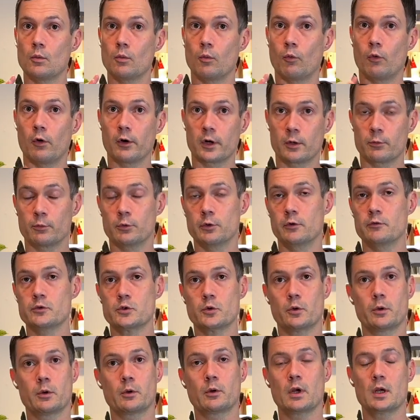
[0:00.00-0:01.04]
waterproof,
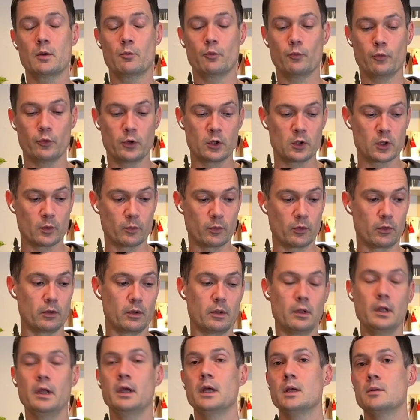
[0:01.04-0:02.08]
20K breathable